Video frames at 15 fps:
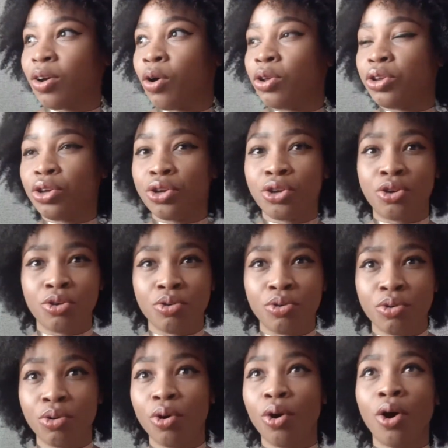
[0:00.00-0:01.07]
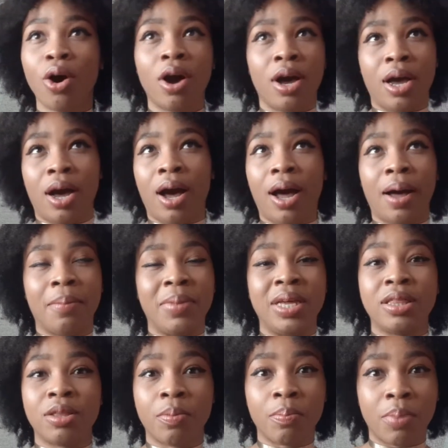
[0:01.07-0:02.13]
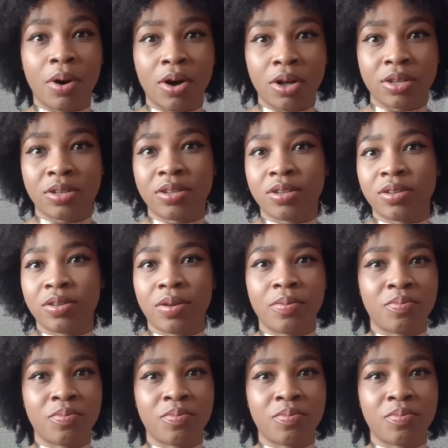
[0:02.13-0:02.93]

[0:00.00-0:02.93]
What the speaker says: on the queue, in the bus,